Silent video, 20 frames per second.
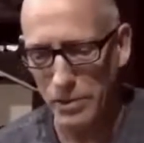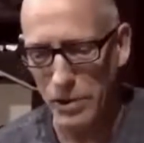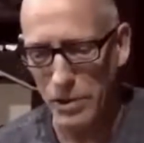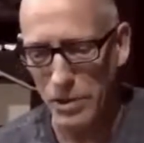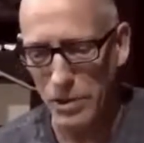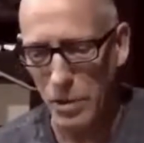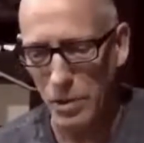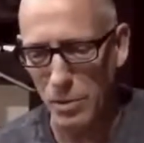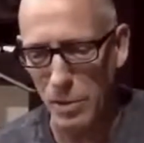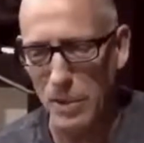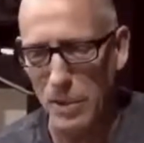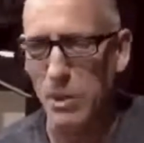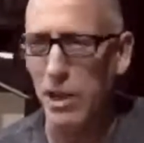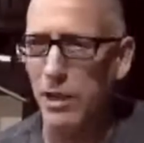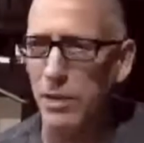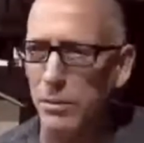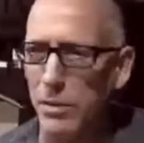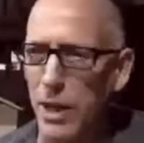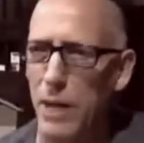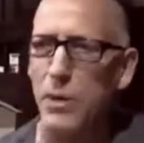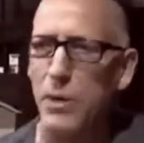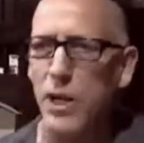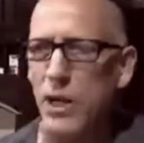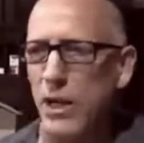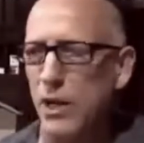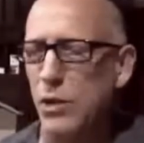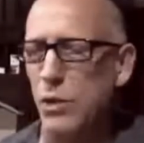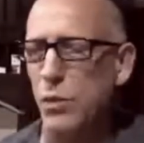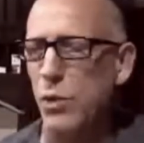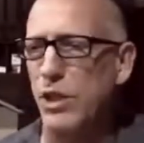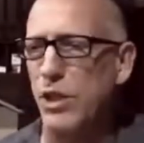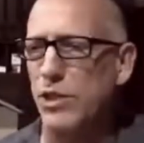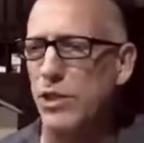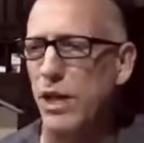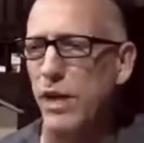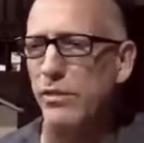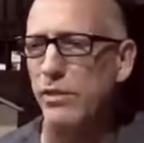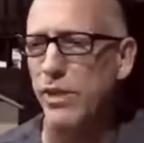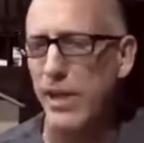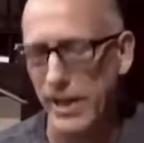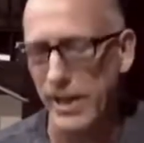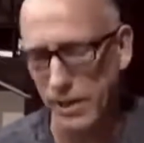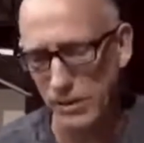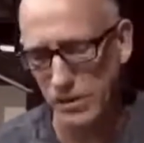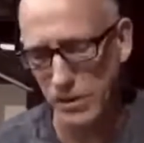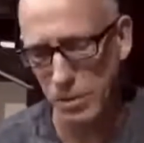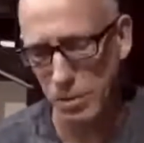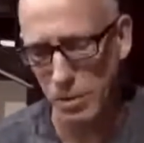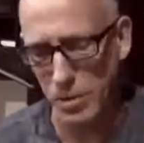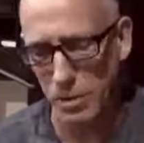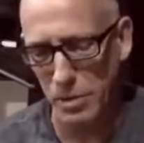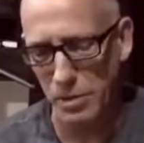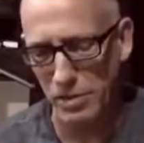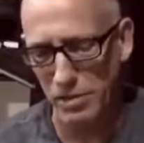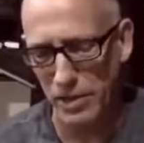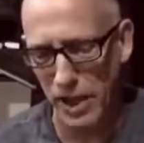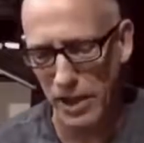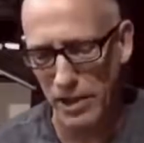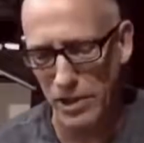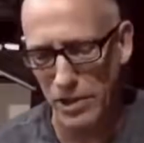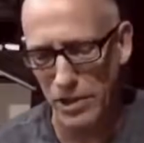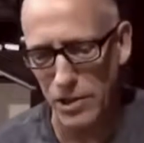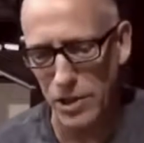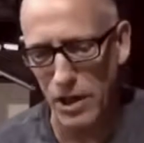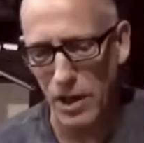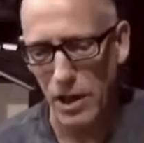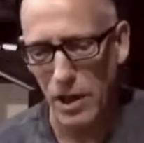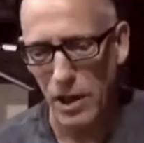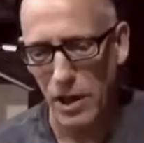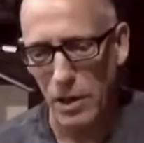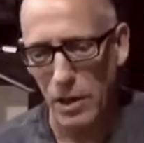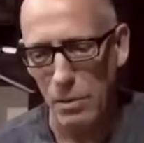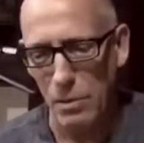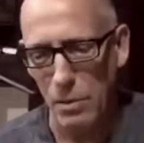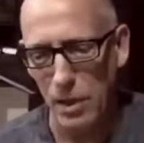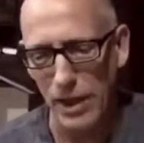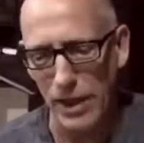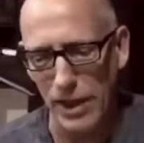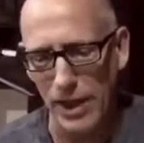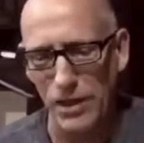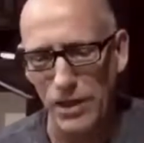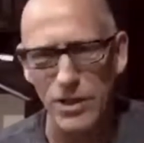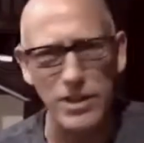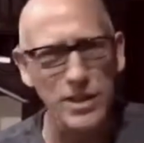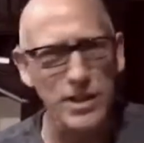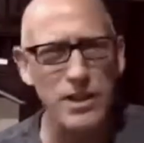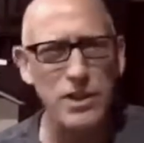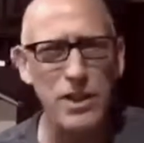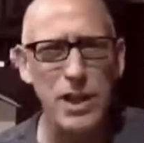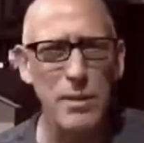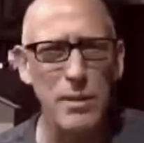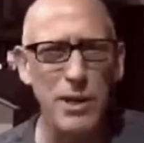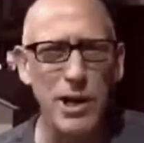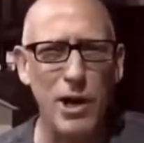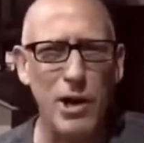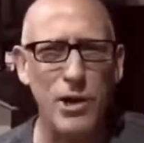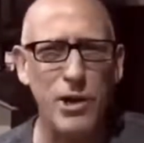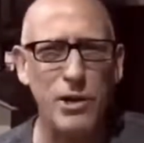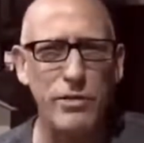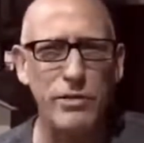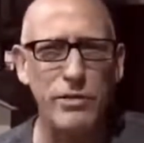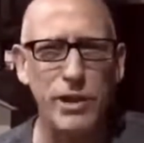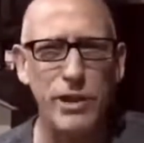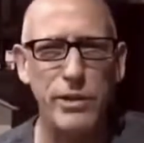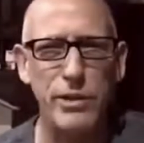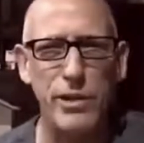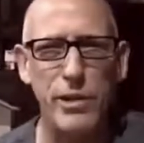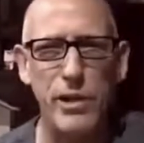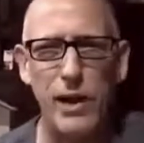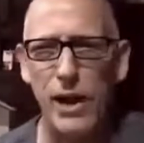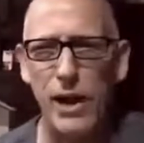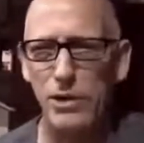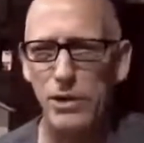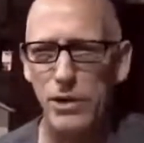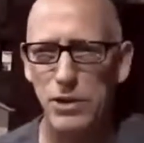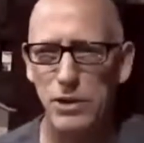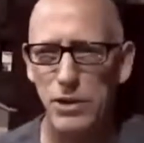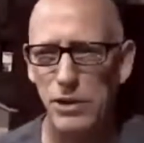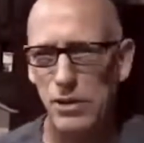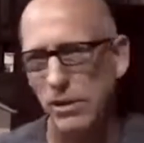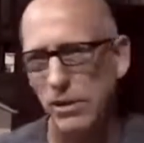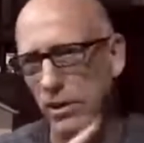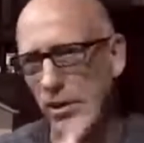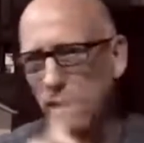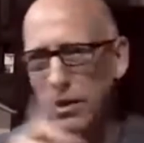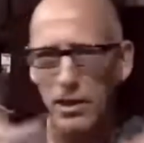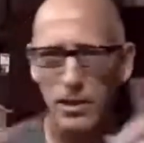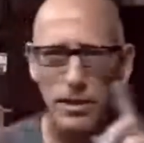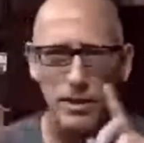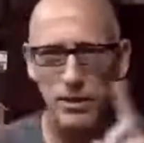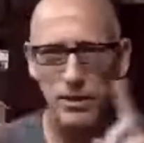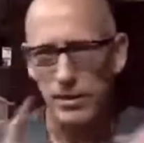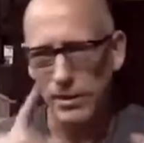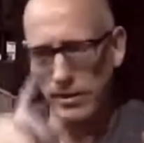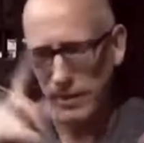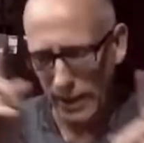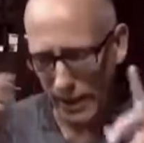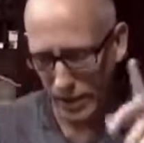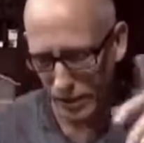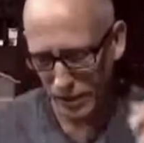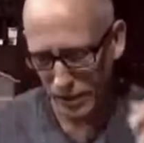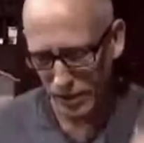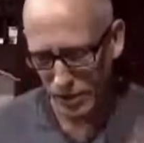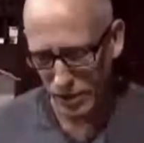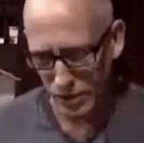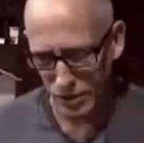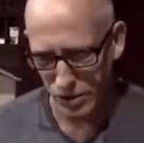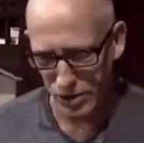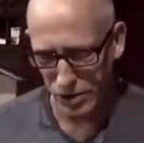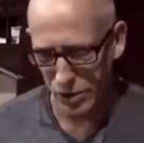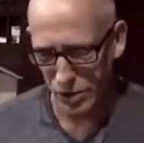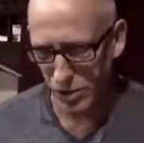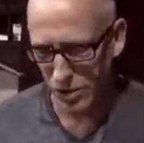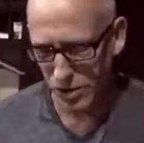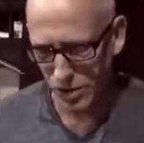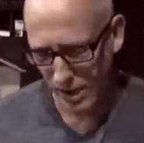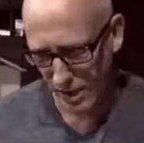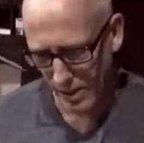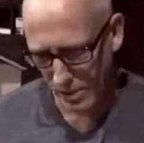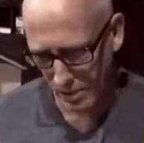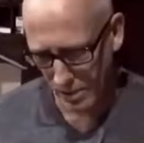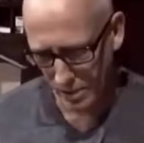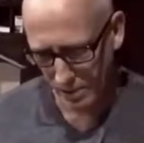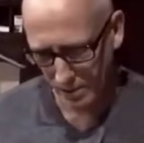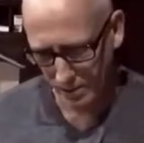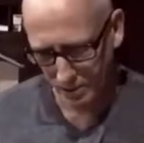So maybe he can tweet stuff and that gives him some advantage. But it's going to be hard to figure out how this all sorts out.